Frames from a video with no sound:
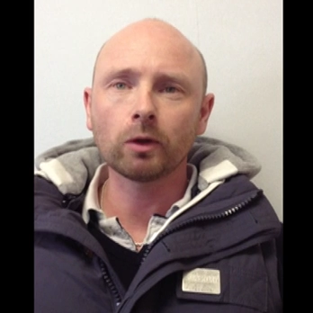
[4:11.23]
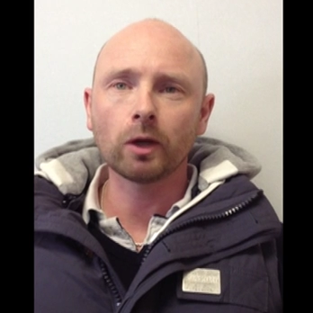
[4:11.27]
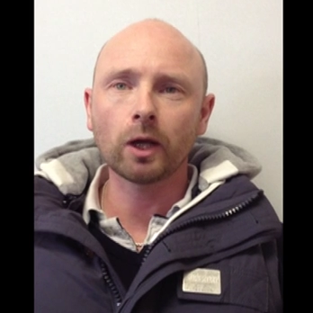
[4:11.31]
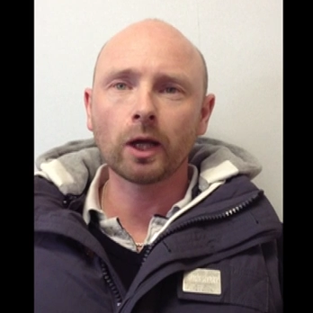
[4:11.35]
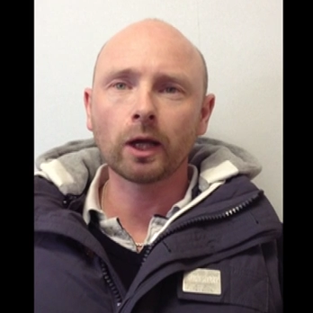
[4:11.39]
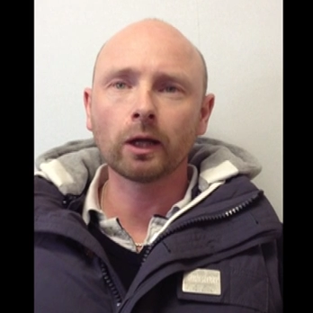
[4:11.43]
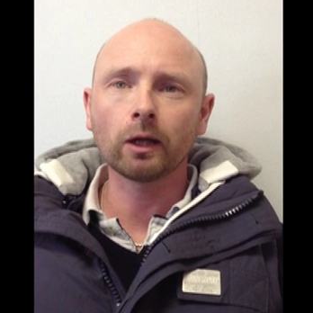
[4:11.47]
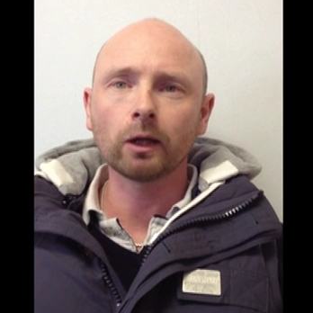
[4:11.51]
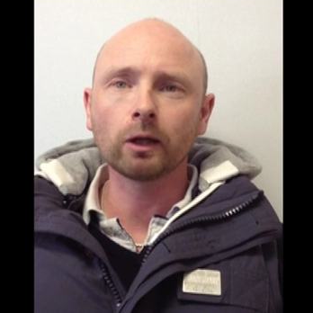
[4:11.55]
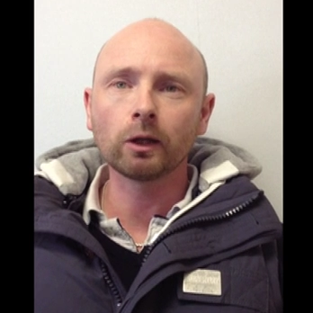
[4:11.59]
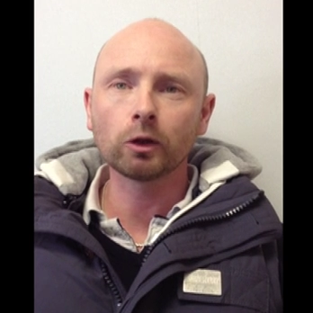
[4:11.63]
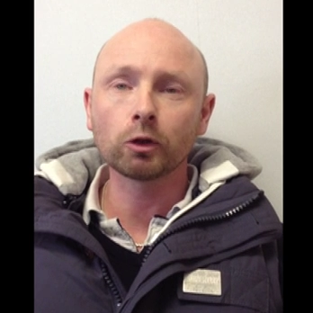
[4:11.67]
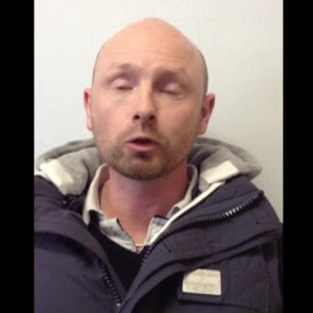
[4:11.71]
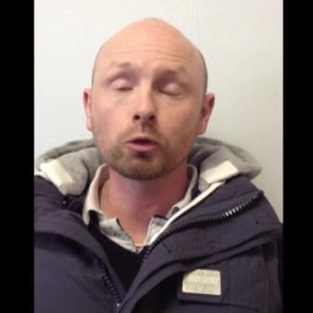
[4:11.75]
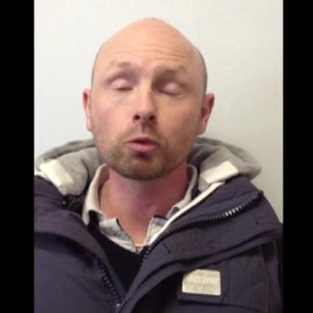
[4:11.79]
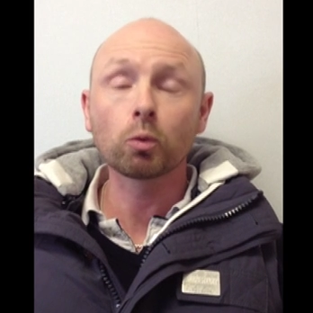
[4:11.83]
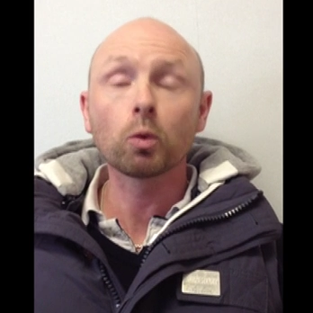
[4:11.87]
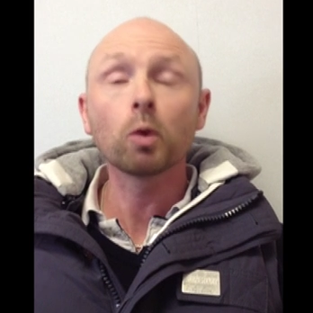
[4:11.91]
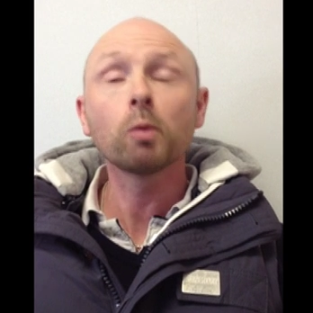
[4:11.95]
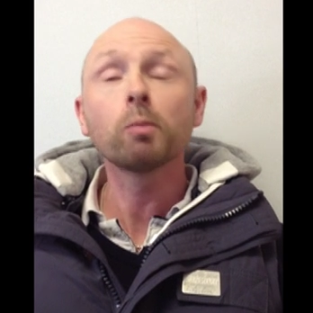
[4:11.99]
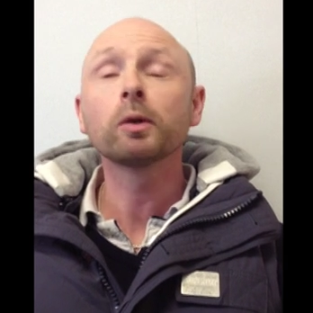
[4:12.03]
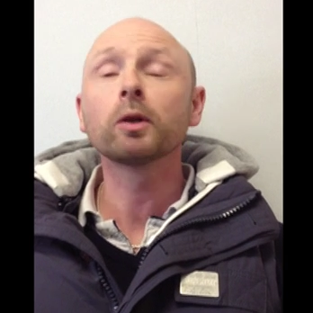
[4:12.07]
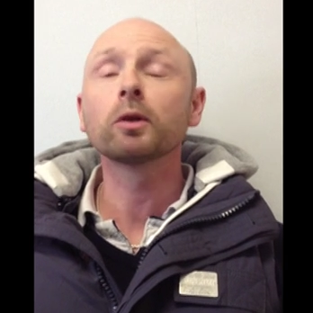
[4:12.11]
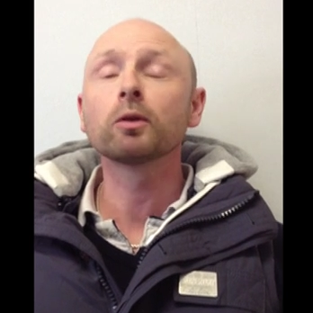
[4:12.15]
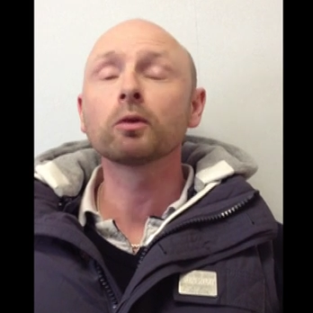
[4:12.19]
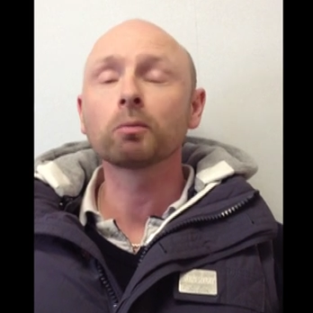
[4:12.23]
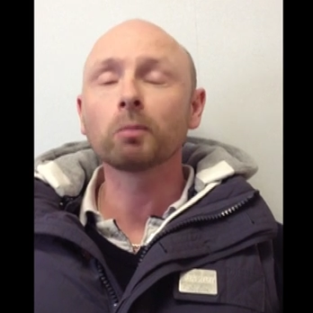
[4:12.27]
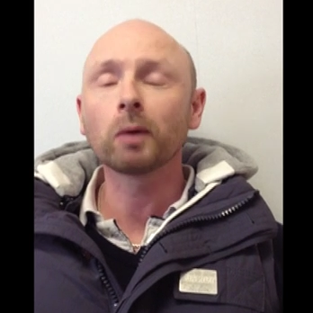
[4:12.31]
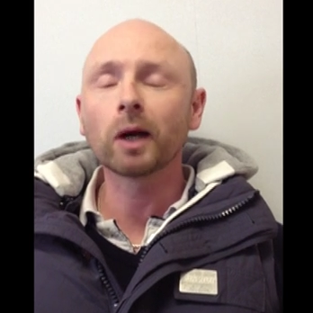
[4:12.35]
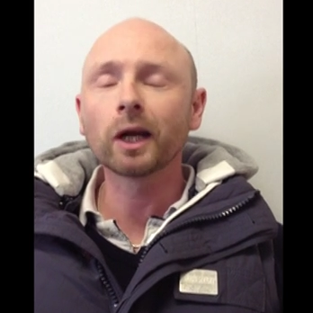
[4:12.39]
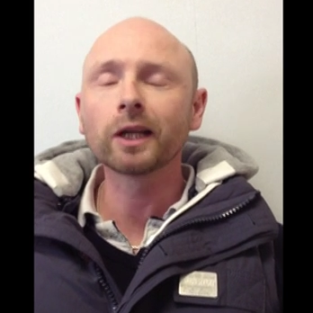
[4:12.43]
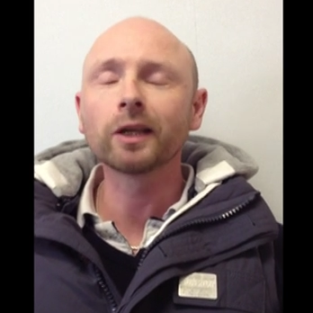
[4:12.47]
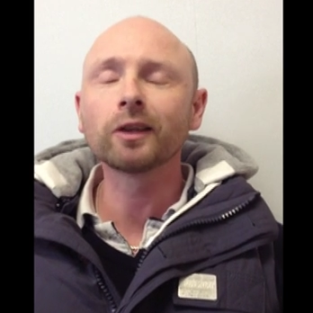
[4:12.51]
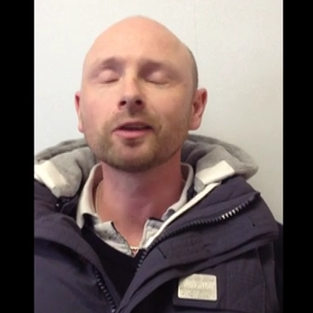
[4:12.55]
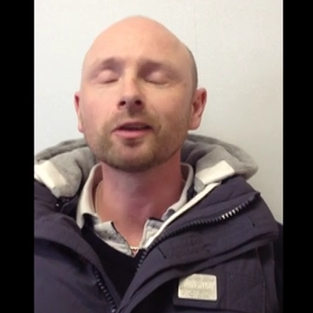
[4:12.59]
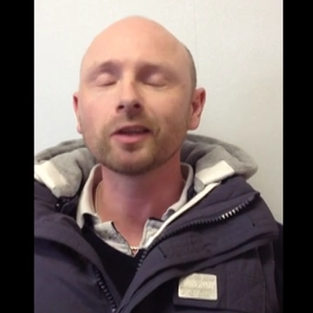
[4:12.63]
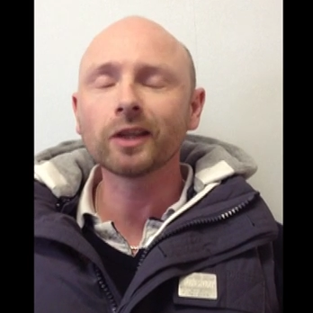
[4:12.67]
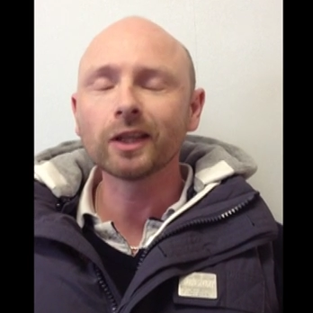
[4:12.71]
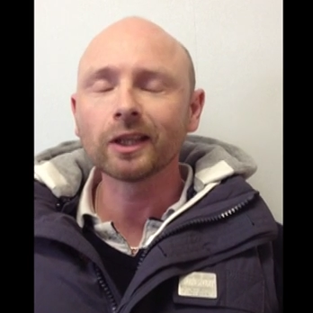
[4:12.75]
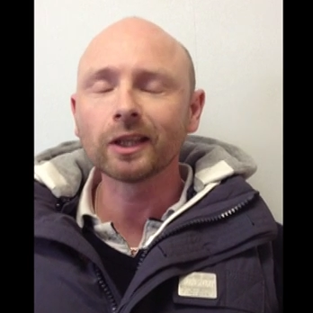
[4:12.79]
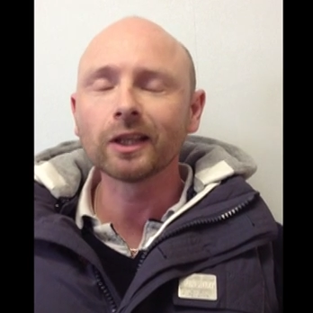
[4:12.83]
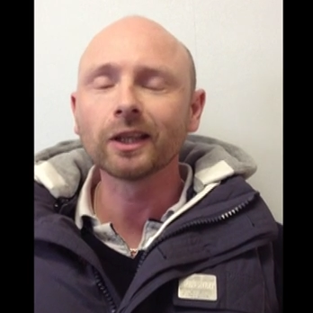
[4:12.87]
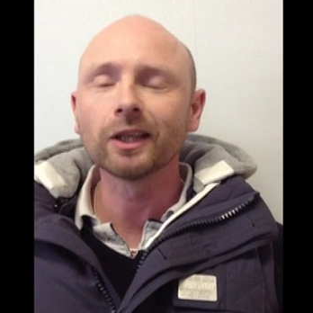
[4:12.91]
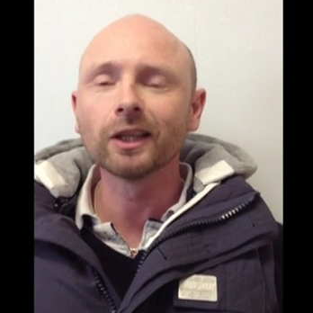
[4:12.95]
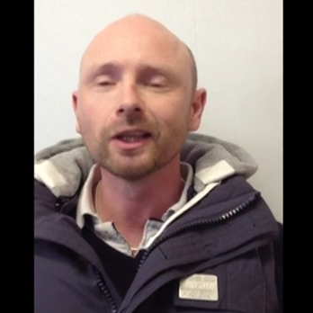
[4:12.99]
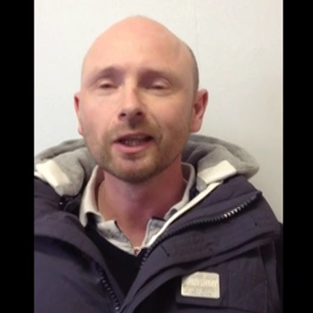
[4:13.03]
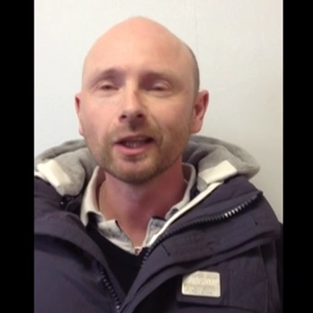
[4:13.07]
English woman's magazine.